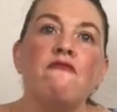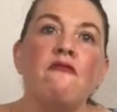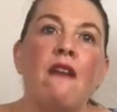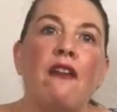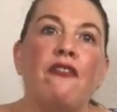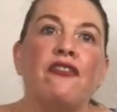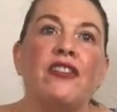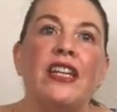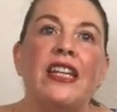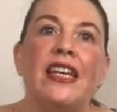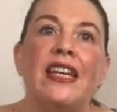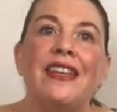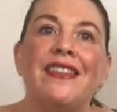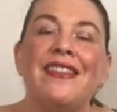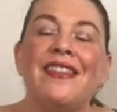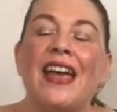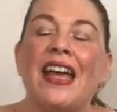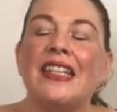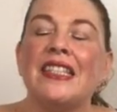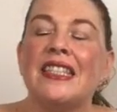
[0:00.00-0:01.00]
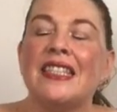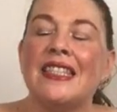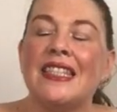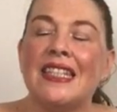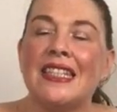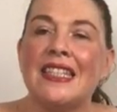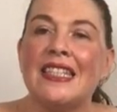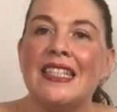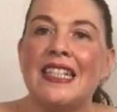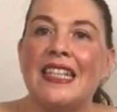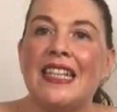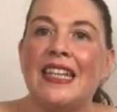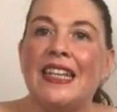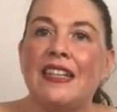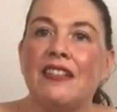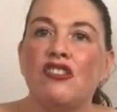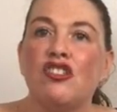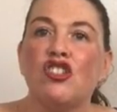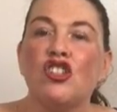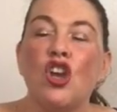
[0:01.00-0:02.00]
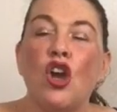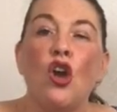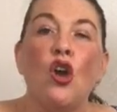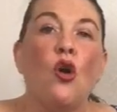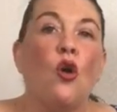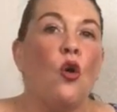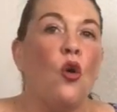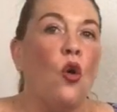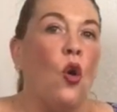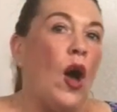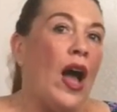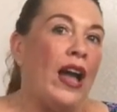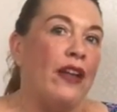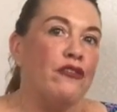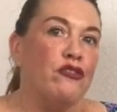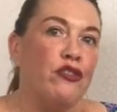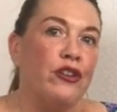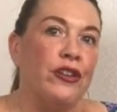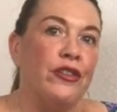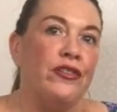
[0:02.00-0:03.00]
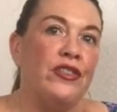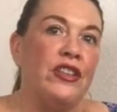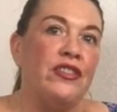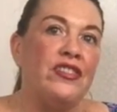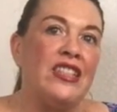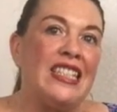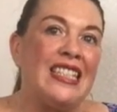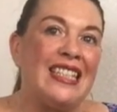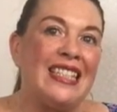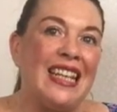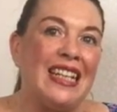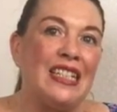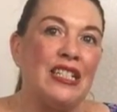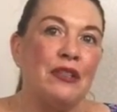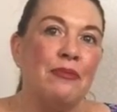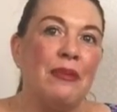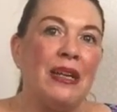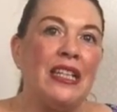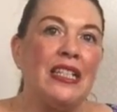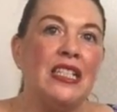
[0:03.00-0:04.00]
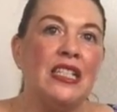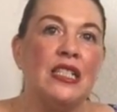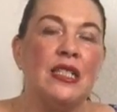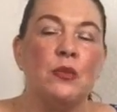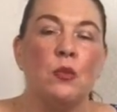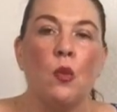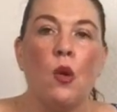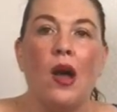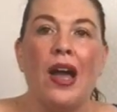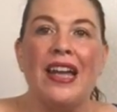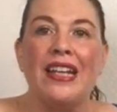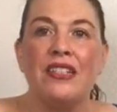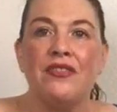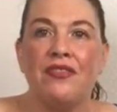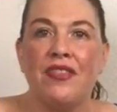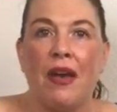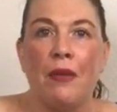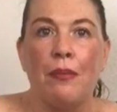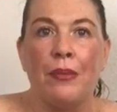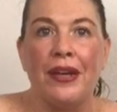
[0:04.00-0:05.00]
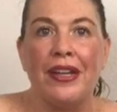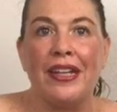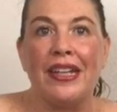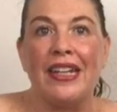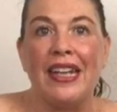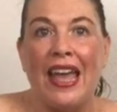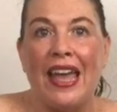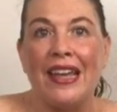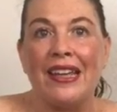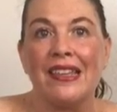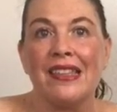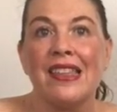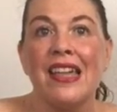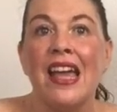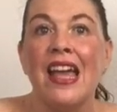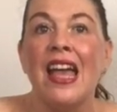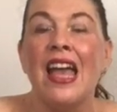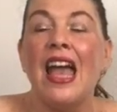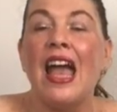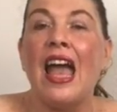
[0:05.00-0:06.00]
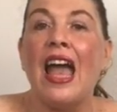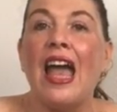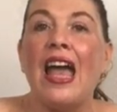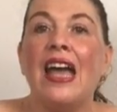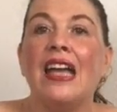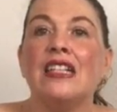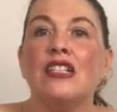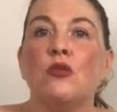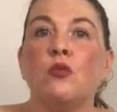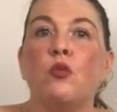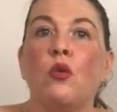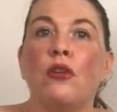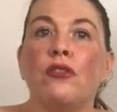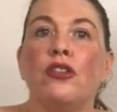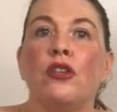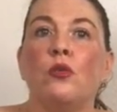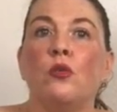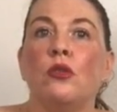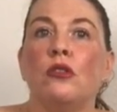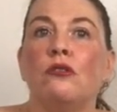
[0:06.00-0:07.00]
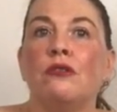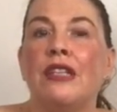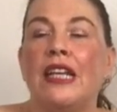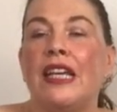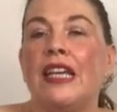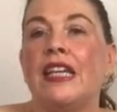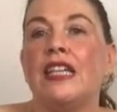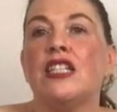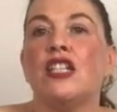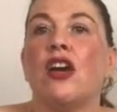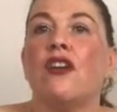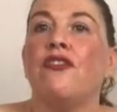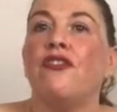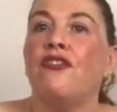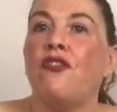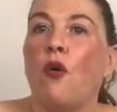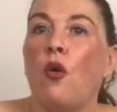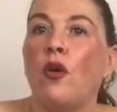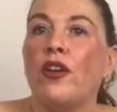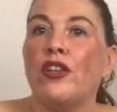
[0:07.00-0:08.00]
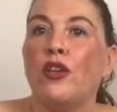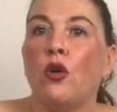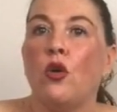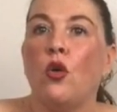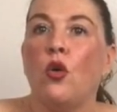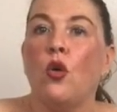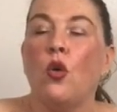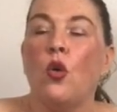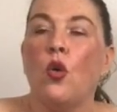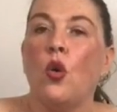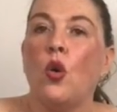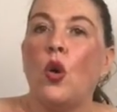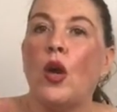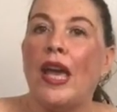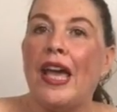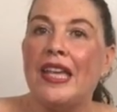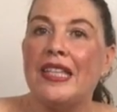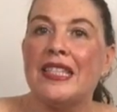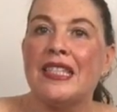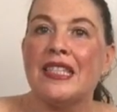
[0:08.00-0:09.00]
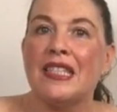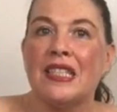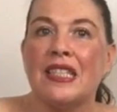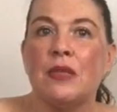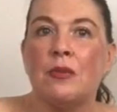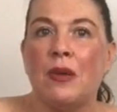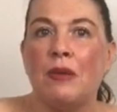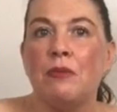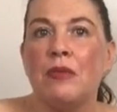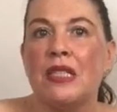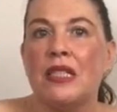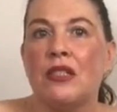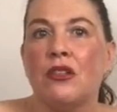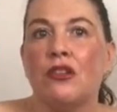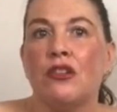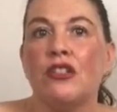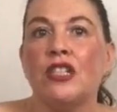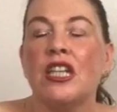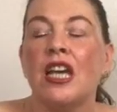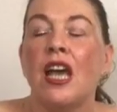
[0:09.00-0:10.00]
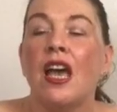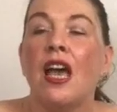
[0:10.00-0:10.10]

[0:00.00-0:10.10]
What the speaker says: roughly in that 60 inch or 150 centimeters wide fabric length. And what you will need for your Esther swimsuit,